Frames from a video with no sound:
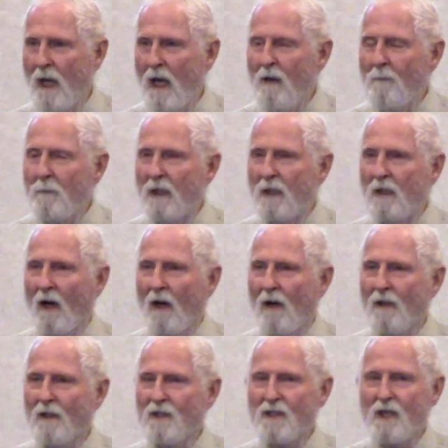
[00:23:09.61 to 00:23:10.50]

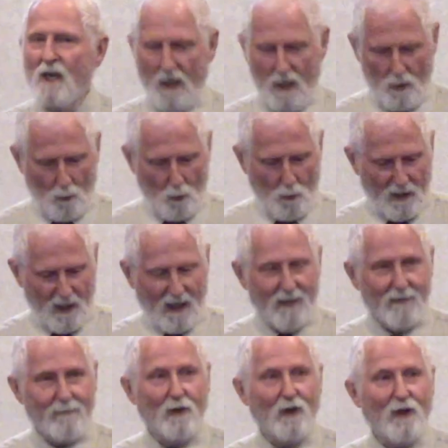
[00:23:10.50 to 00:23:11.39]
Because
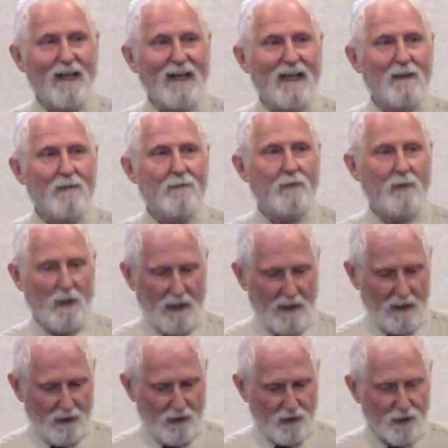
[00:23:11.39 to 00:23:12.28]
whenever if
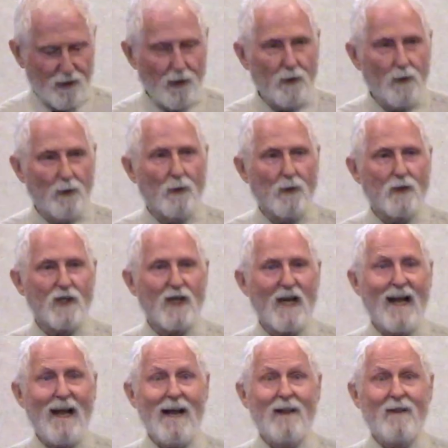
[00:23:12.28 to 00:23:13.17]
is used,
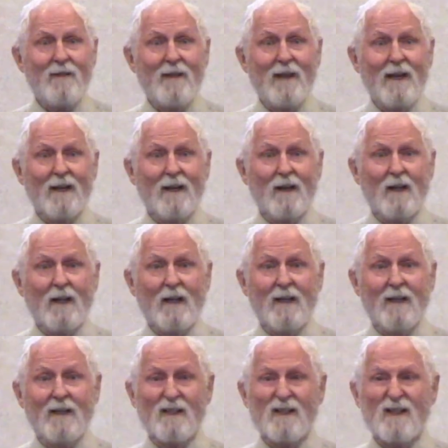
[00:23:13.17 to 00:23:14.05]
there
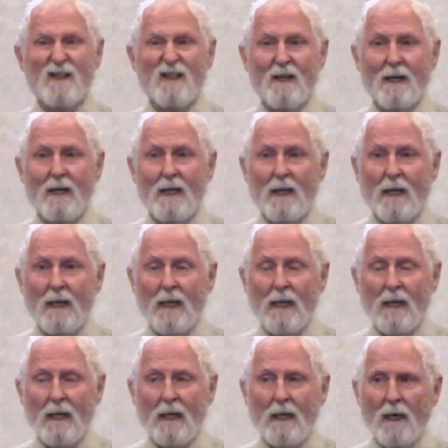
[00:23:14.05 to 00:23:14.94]
is
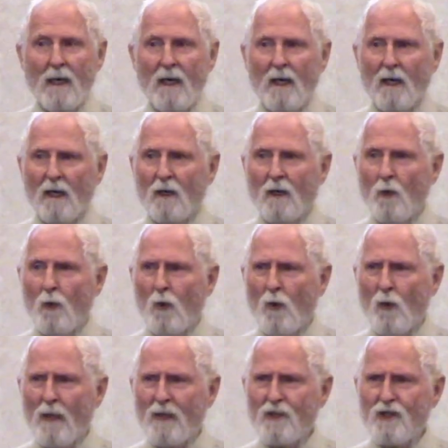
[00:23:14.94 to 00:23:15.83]
a
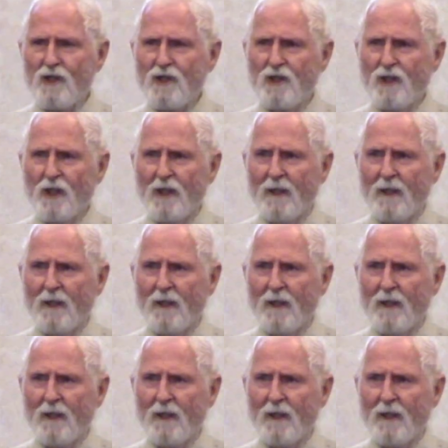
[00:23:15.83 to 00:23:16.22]
question.